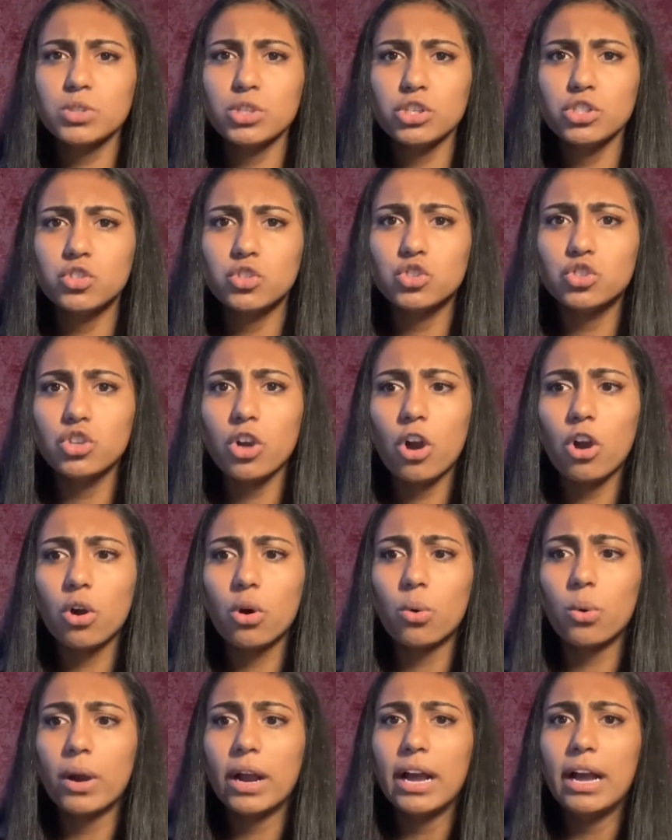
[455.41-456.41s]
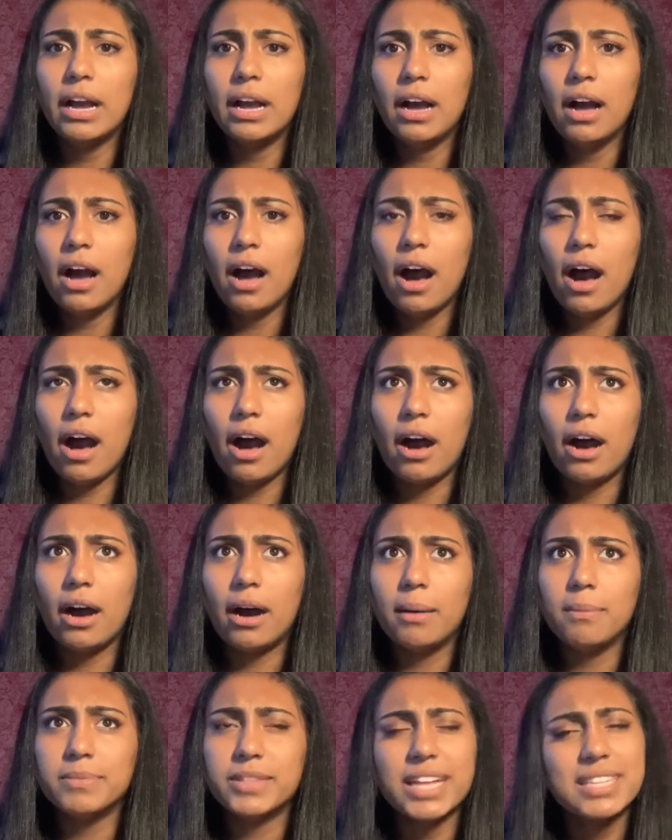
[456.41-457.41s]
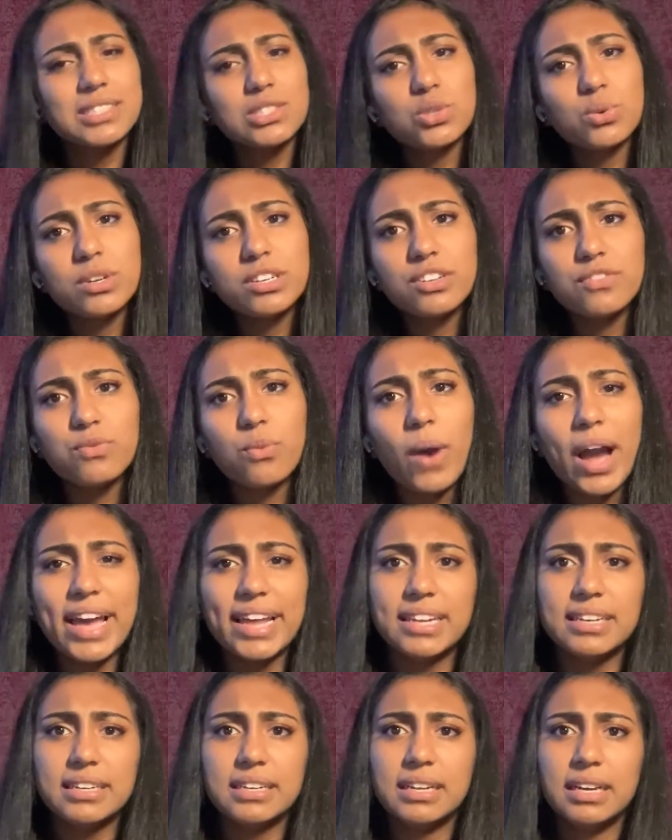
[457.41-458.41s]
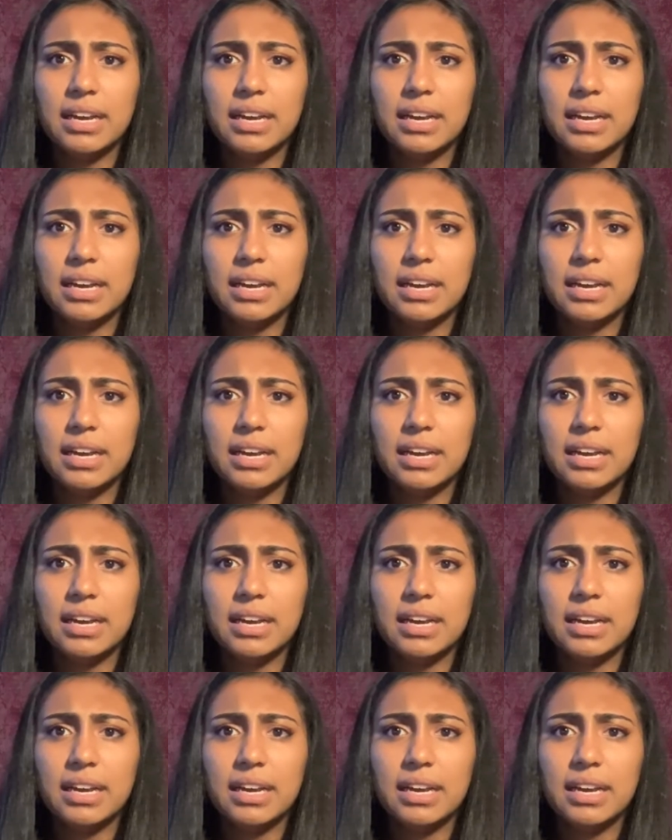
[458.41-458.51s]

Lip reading: So that's sort of when